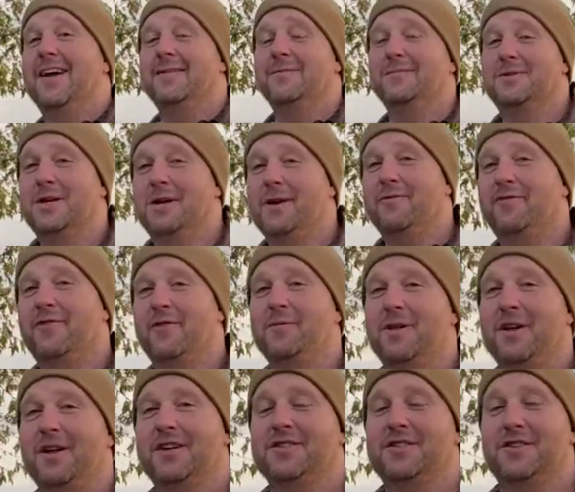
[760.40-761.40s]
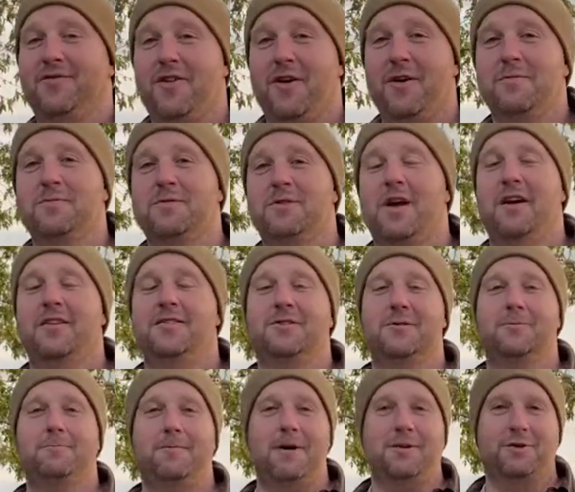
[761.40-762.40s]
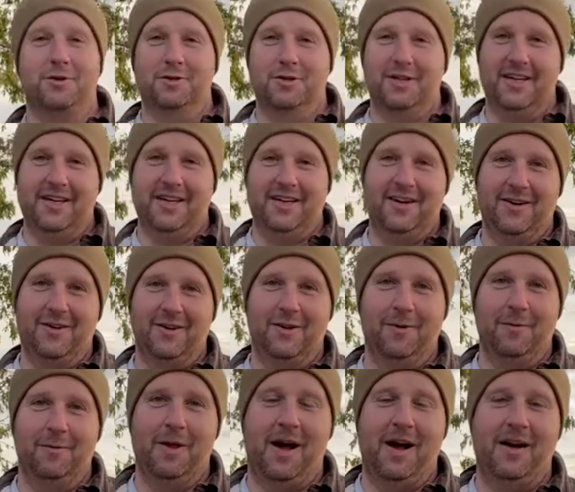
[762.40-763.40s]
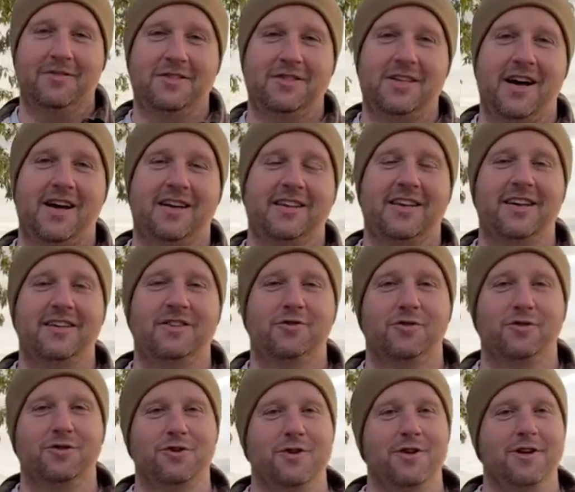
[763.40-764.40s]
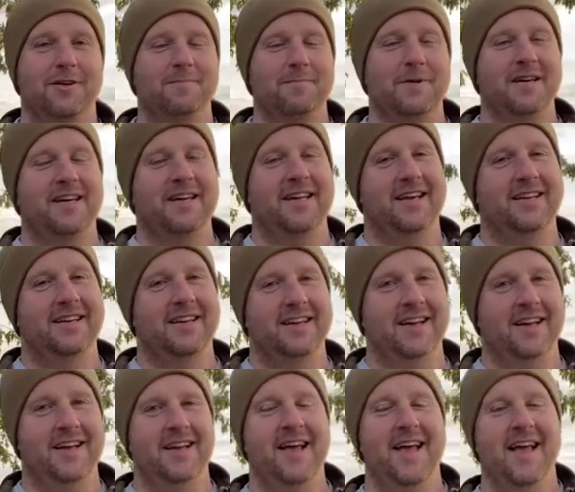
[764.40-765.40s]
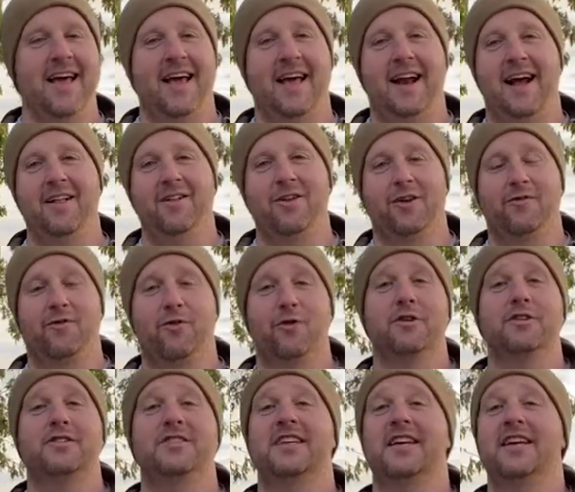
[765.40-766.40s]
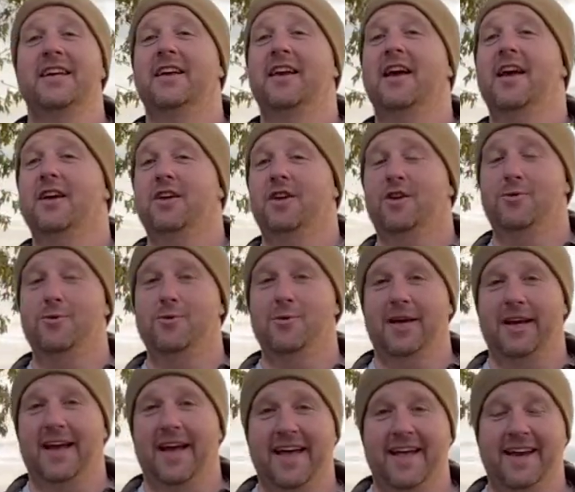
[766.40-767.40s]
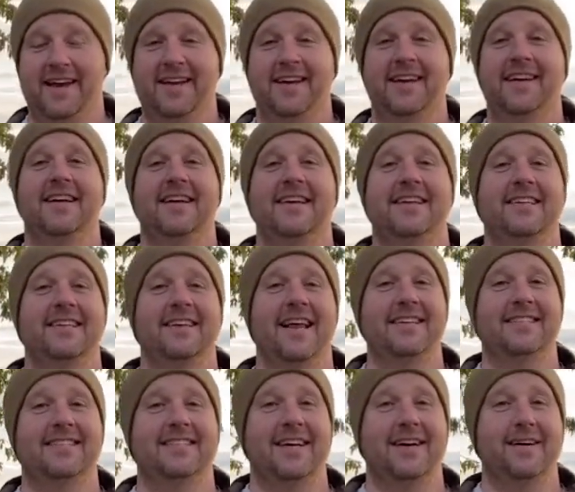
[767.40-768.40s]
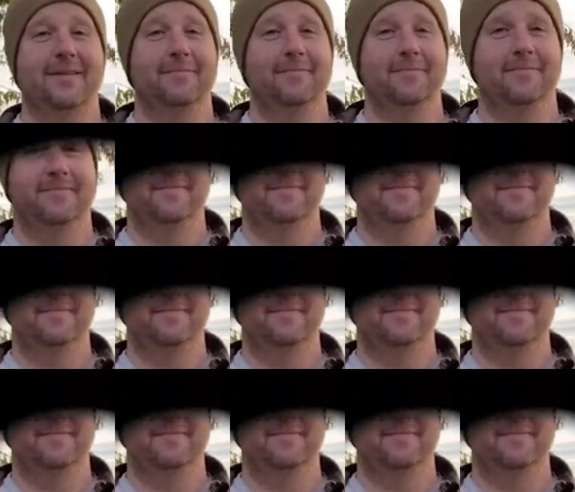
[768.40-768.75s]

am Tim from Linessa Farms, a specialty in heirloom livestock. Thanks for joining me again today, and I look forward to seeing you again next time.